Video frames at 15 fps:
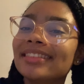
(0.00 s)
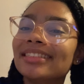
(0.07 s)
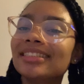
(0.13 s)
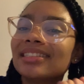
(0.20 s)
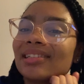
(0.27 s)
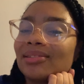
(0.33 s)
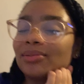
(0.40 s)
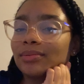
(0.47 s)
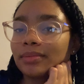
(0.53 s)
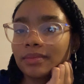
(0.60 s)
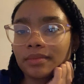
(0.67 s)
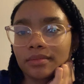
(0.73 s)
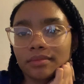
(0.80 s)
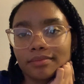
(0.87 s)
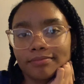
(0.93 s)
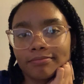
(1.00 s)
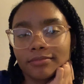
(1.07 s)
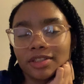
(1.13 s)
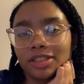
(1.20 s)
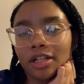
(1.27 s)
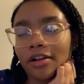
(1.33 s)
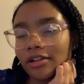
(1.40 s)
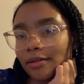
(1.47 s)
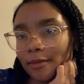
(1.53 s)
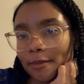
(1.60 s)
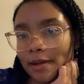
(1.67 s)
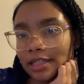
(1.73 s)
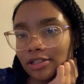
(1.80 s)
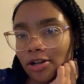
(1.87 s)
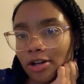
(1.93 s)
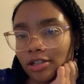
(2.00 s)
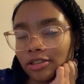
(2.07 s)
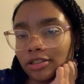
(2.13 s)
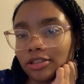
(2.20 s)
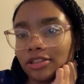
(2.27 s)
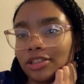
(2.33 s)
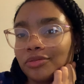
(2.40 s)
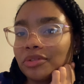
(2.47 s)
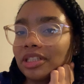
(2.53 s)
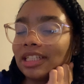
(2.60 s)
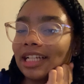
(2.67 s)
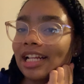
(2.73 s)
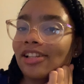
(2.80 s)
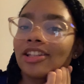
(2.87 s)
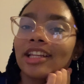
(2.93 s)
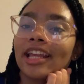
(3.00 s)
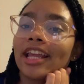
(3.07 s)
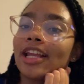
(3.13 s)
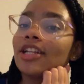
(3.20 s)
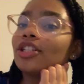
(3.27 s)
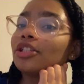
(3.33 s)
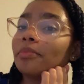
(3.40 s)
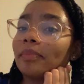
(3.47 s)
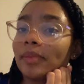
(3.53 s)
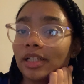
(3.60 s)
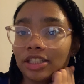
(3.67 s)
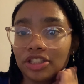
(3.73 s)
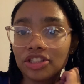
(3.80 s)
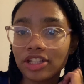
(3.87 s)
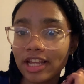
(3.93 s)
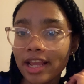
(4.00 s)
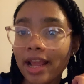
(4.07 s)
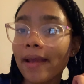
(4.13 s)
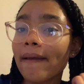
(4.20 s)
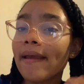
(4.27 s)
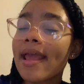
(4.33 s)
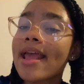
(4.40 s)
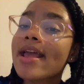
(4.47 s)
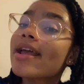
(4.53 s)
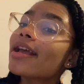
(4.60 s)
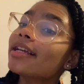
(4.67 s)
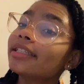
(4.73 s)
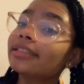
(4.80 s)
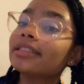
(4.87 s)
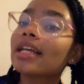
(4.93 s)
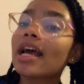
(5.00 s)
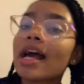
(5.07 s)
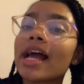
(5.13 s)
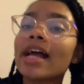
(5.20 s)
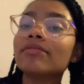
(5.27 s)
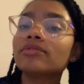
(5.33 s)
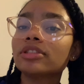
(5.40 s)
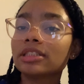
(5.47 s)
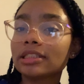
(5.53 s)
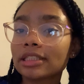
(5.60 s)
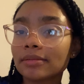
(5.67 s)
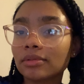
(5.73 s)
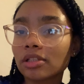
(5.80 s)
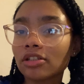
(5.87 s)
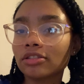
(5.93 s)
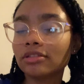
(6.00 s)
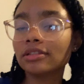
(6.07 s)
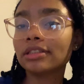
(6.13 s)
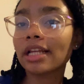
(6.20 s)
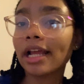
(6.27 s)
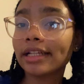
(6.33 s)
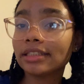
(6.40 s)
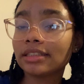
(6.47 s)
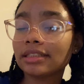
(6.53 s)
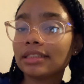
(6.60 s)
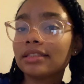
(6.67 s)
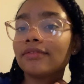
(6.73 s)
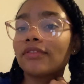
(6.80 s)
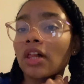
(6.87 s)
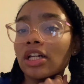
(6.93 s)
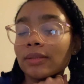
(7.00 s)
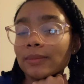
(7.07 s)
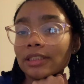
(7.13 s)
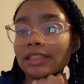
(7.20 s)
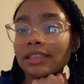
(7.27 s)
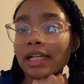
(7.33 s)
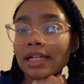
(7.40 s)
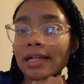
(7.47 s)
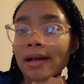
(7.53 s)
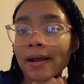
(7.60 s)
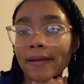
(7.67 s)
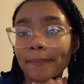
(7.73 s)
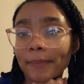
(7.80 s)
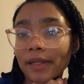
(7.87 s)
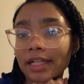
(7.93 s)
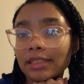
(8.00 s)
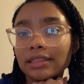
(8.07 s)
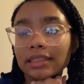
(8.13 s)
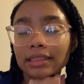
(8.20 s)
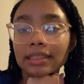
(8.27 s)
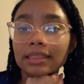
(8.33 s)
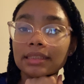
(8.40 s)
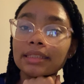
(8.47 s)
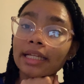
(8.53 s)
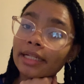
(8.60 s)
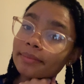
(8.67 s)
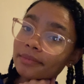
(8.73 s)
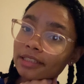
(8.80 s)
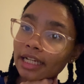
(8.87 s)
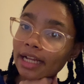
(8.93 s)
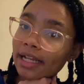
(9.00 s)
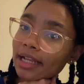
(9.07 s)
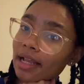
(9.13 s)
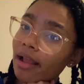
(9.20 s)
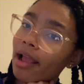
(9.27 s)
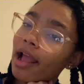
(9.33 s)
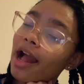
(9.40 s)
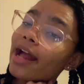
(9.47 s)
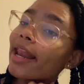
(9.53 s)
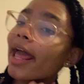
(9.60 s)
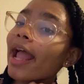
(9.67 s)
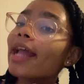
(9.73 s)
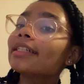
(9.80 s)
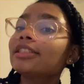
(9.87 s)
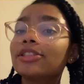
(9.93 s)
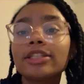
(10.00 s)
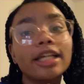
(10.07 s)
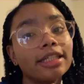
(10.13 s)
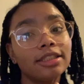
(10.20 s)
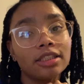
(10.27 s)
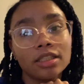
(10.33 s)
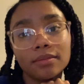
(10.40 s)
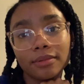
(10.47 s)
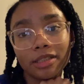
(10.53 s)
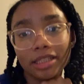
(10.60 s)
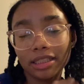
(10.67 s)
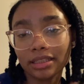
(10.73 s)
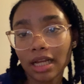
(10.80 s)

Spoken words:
So, sorry with my dog. She wanted to get out the cage, but she can't. And I have on the same clothes as Vlogmas Day 9 because it's the same day, and I had to catch up because